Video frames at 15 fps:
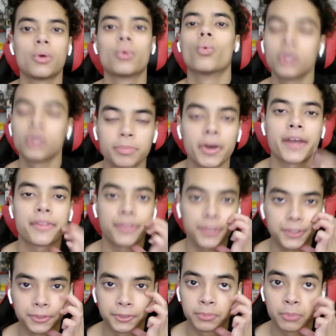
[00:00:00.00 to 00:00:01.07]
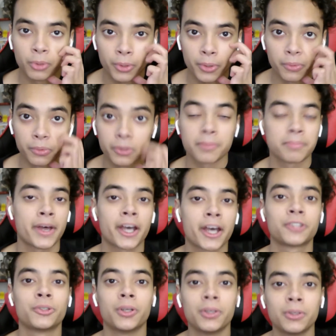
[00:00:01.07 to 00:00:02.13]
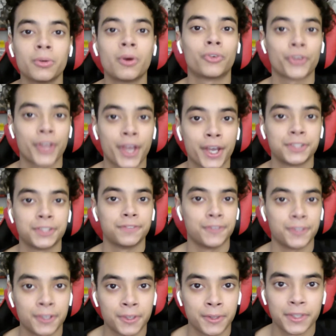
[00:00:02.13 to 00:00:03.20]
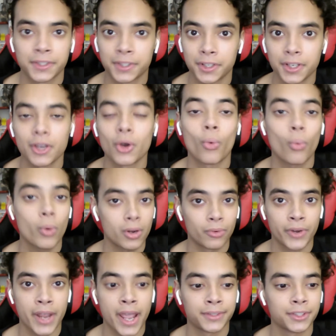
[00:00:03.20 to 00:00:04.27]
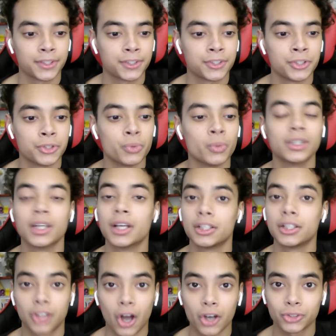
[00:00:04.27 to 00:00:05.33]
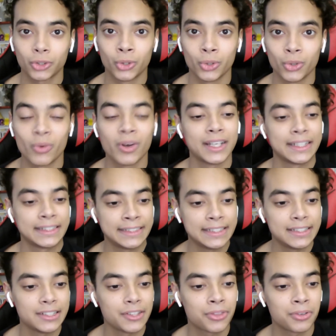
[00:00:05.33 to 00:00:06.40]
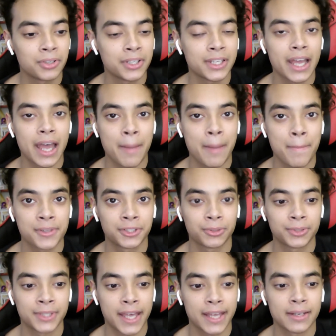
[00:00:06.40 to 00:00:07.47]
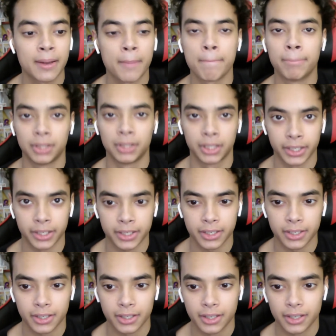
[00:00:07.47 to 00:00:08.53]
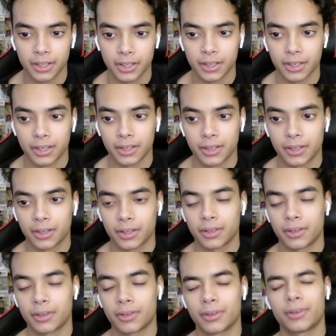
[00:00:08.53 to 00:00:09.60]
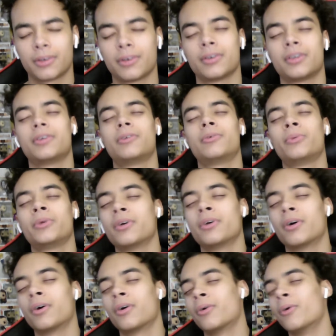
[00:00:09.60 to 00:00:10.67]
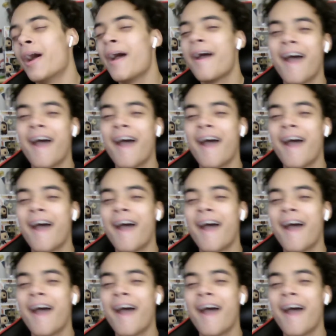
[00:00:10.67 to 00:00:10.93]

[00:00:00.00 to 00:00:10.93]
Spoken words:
What's by this virtual boy and welcome back to a new reaction video, and today we're reacting to Doctor Who season 3 episode 10 Blink. Oh, here we go.